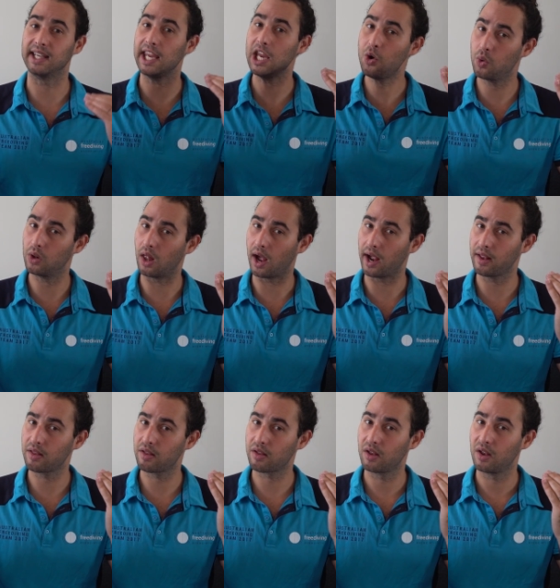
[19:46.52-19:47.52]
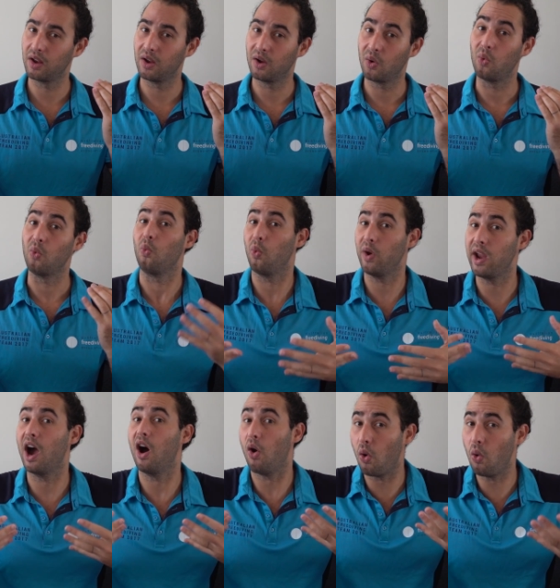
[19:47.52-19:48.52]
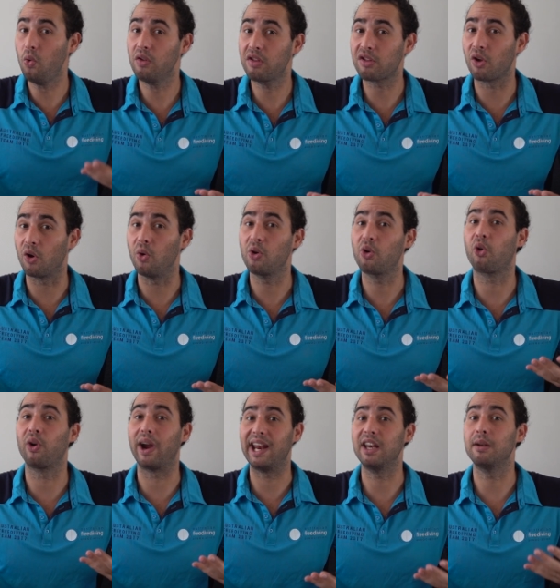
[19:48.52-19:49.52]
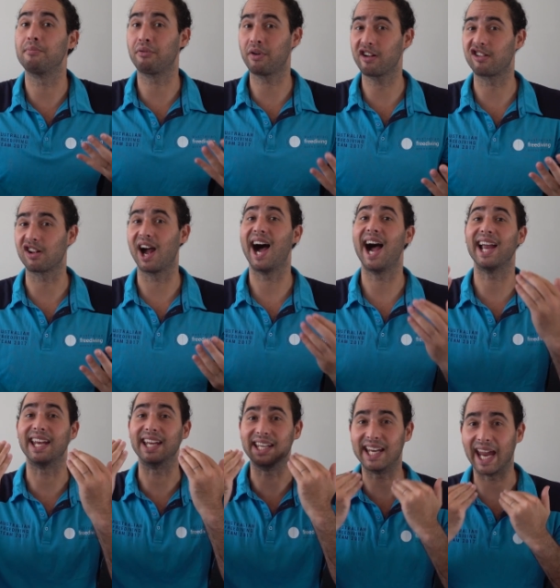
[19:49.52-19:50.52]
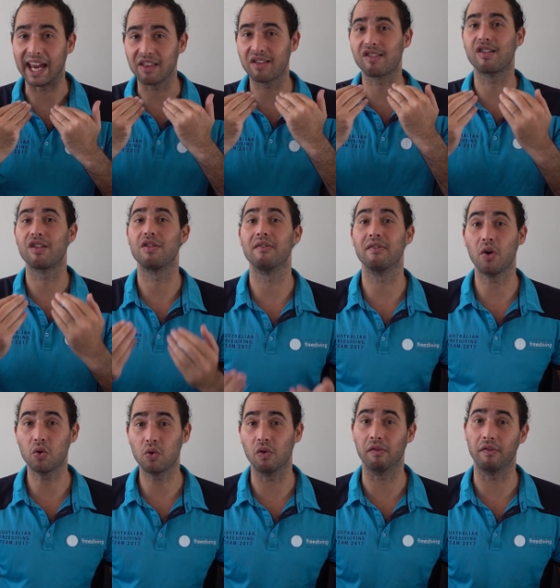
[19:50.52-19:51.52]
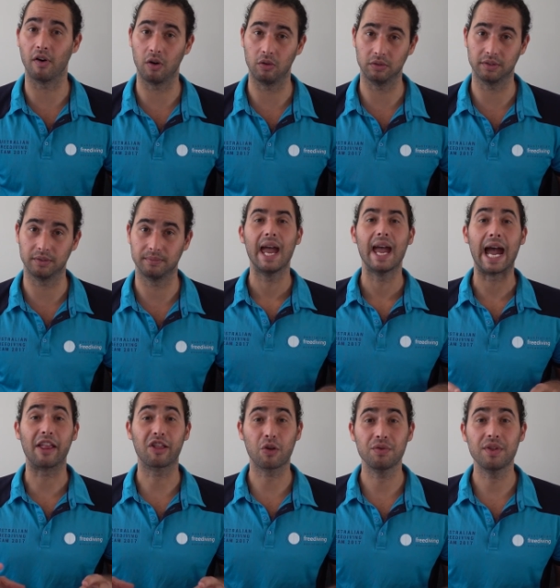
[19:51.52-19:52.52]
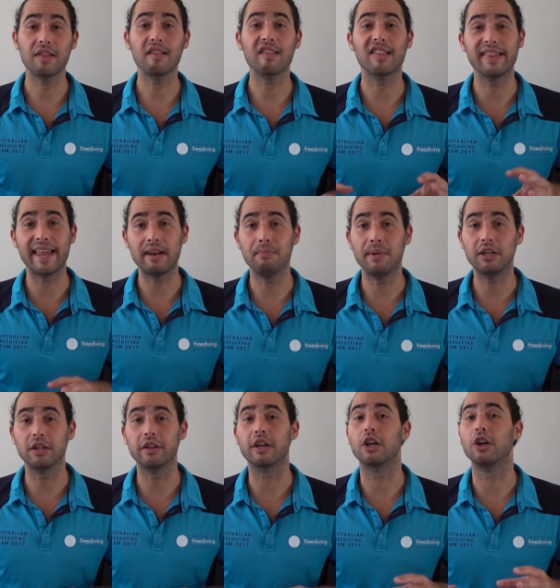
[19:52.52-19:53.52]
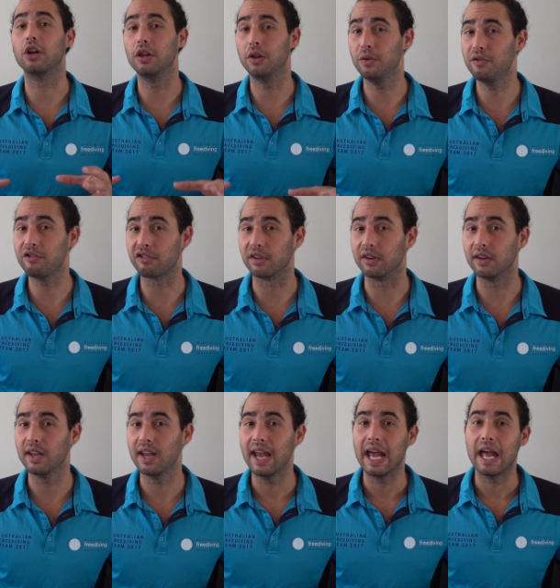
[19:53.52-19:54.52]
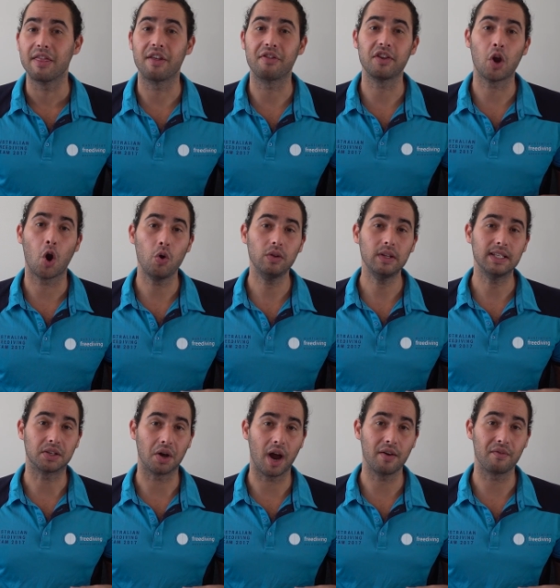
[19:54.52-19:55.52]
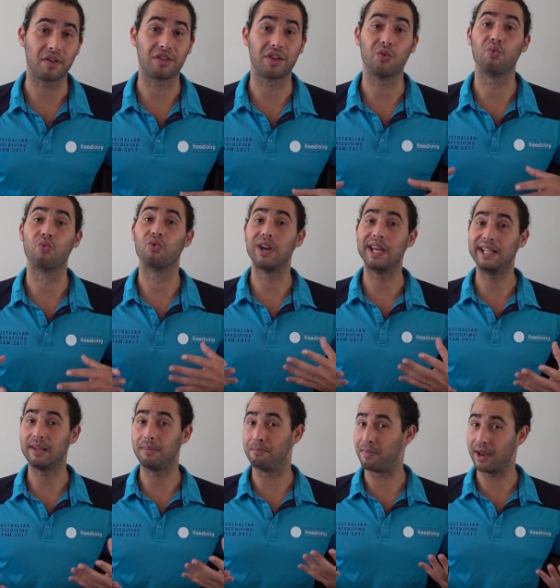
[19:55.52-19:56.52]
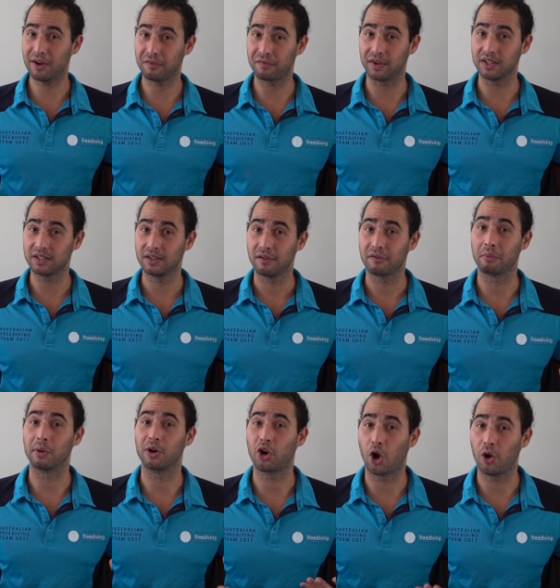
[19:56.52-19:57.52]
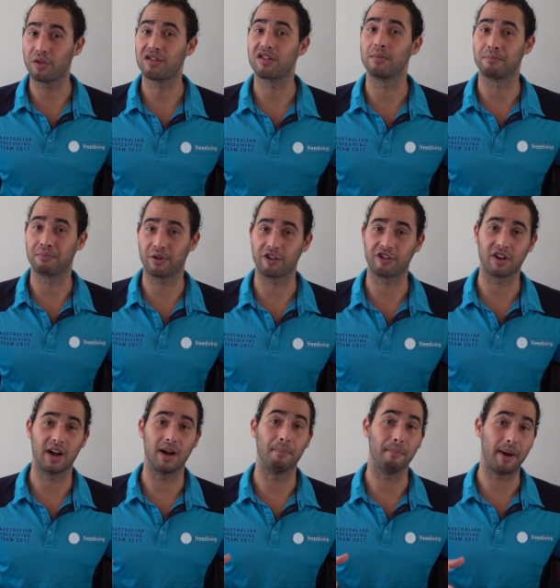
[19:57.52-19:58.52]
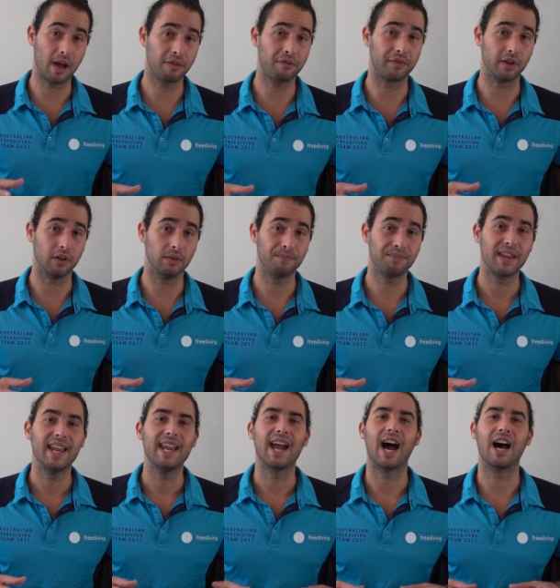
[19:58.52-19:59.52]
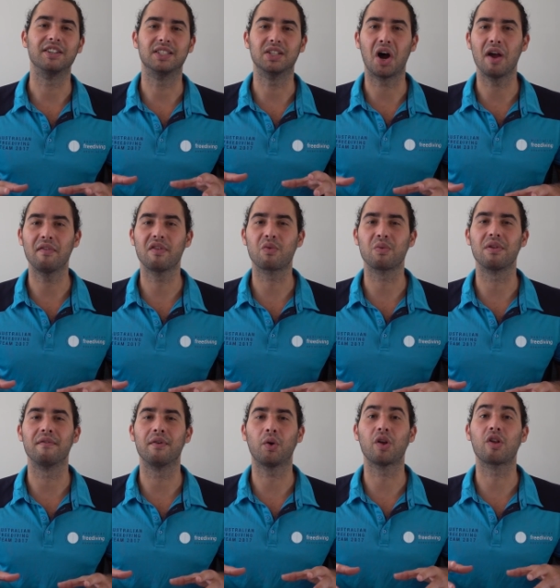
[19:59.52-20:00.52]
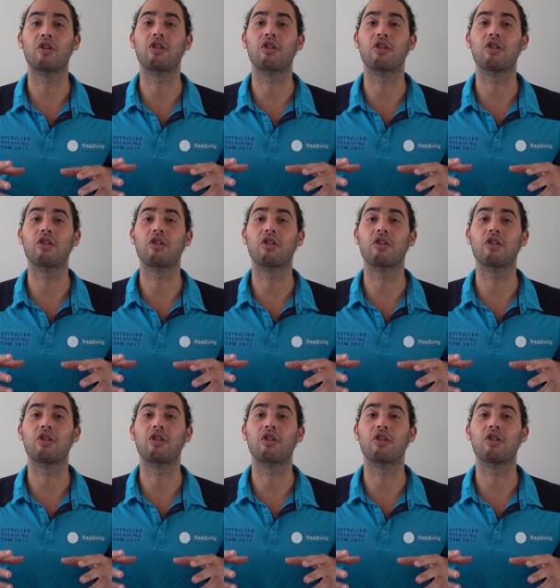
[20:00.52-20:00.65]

to equalize, we are also creating pressure against the vocal fold. And so this has led me to the conclusion that the only divers that really benefit from a constant pressure mouthfill are divers with a very